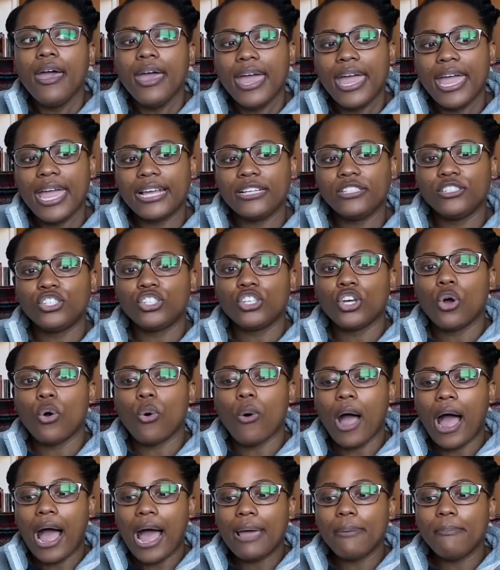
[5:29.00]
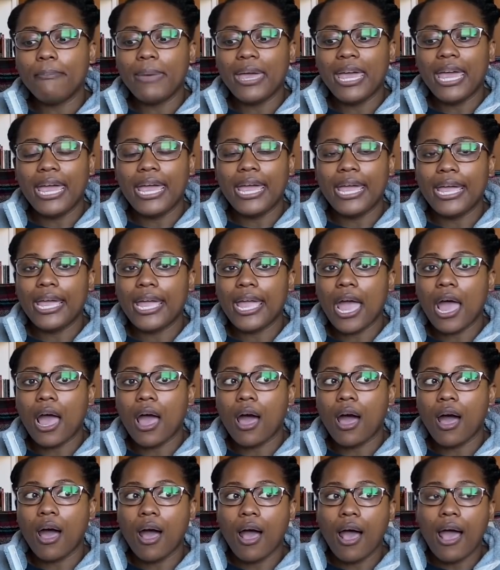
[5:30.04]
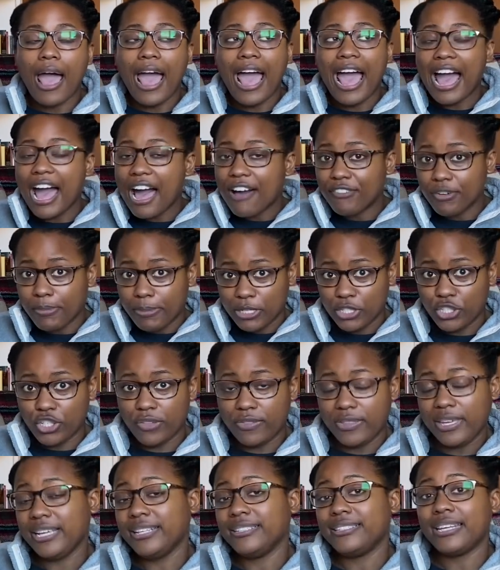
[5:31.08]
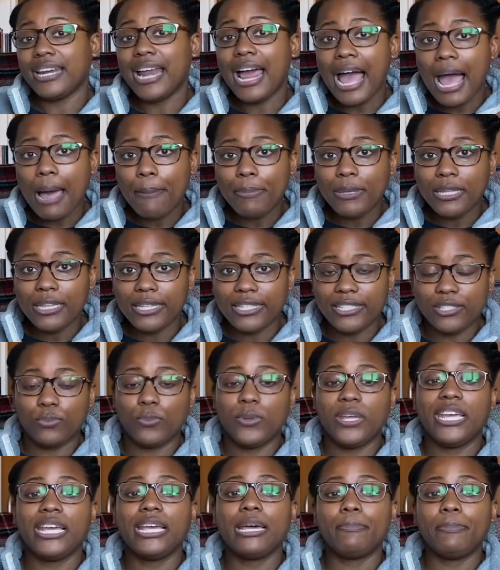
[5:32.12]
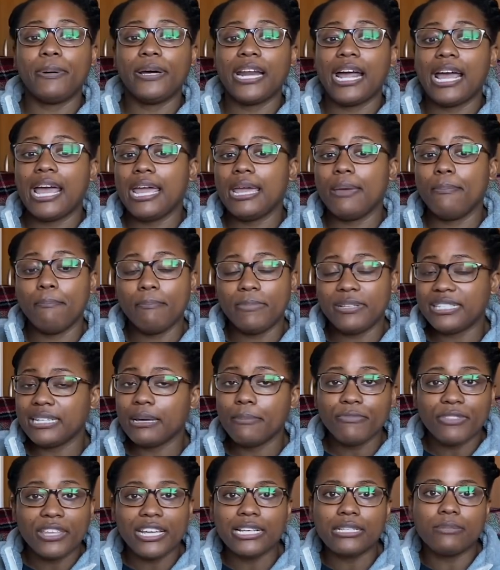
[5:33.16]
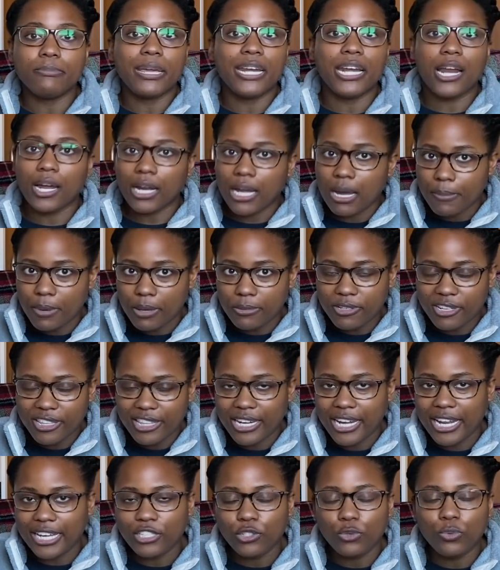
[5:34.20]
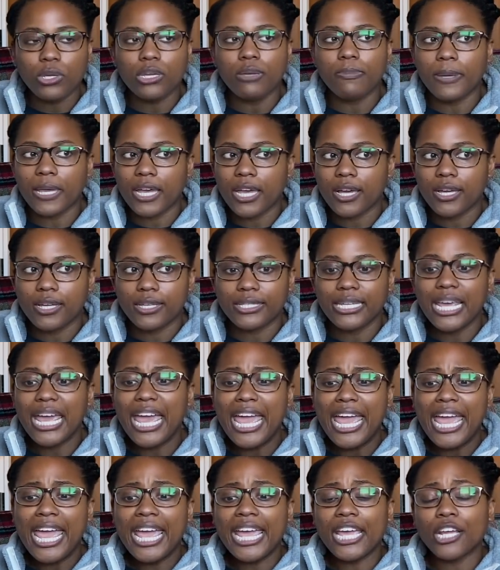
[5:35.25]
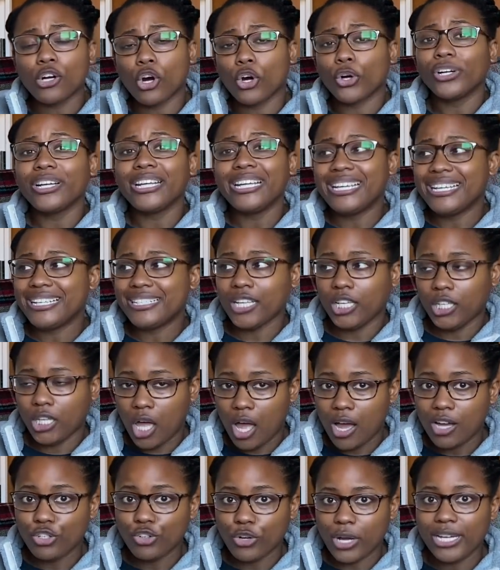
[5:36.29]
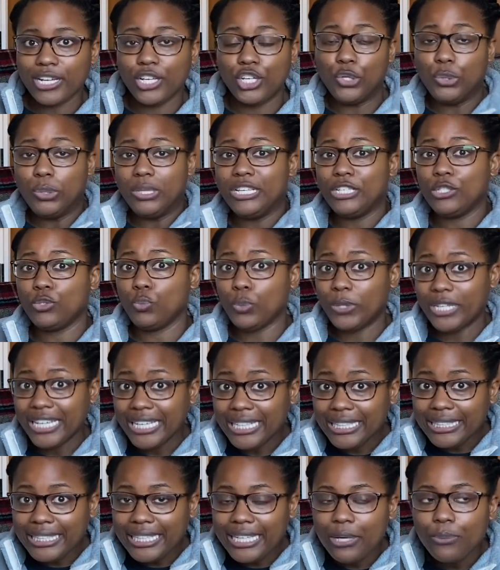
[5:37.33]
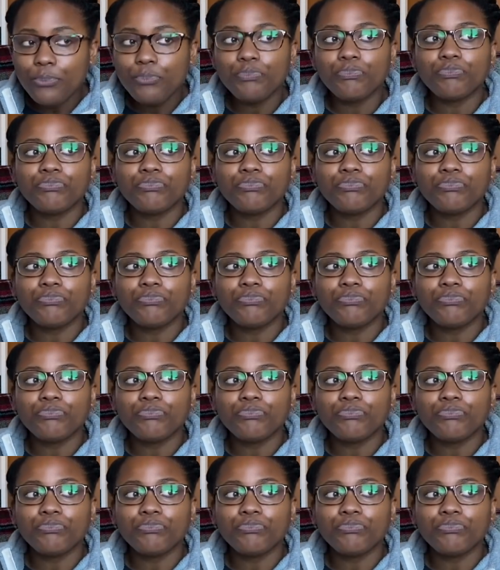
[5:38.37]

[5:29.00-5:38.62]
And so I may have a bunch of things that happen this week, but it, some things may not come up to the next week because it already is a lot trying to do these weekly.